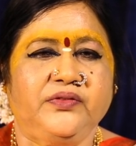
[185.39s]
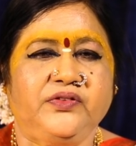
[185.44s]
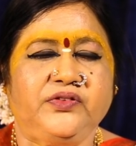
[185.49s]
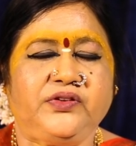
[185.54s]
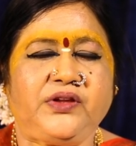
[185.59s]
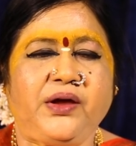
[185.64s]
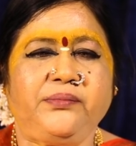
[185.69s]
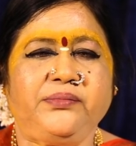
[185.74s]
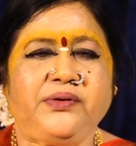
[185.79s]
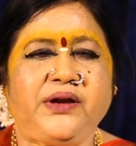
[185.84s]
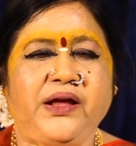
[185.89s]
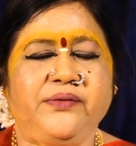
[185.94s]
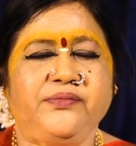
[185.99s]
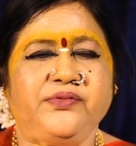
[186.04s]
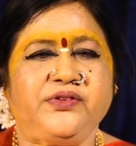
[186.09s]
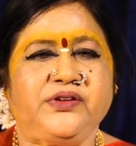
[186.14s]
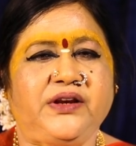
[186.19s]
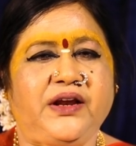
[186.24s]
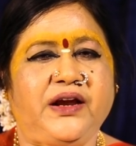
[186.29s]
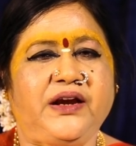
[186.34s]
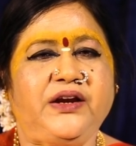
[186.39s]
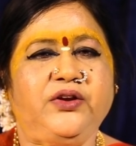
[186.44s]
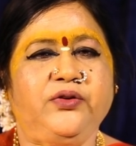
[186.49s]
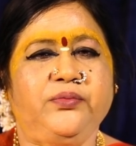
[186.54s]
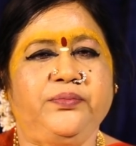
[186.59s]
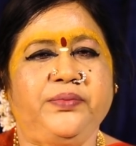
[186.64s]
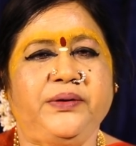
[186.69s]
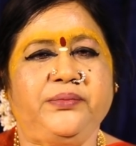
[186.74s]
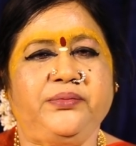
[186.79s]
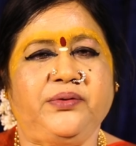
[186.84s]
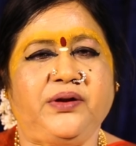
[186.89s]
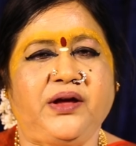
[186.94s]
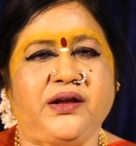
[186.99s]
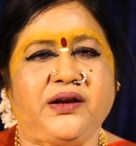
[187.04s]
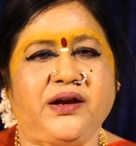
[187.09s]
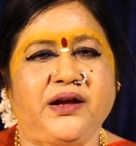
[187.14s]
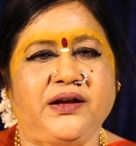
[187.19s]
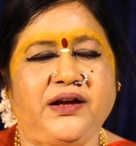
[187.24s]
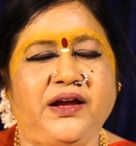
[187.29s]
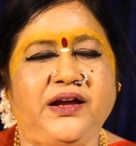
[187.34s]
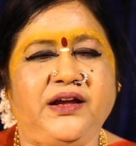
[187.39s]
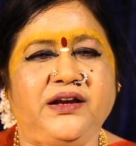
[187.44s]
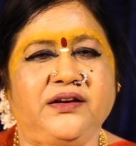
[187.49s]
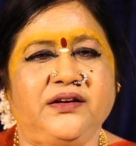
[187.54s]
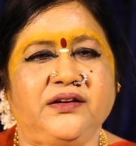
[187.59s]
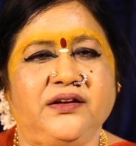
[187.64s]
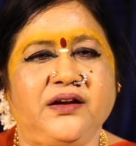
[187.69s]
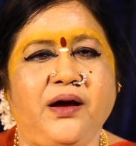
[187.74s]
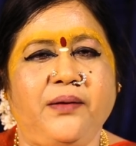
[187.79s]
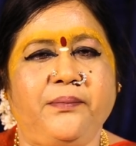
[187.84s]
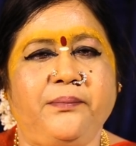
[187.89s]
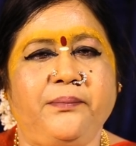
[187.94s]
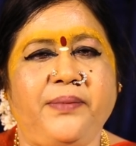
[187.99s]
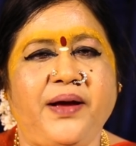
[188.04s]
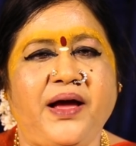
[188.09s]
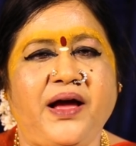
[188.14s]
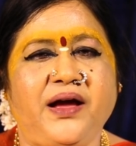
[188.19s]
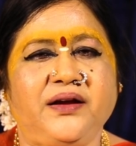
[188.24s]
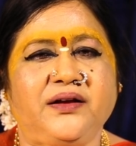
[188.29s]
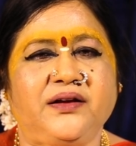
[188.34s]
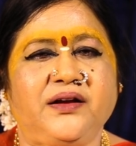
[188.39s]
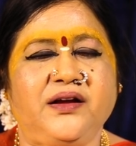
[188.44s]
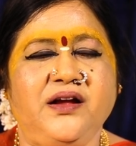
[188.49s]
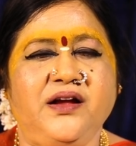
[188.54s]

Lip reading: Sometimes negative people are again come back.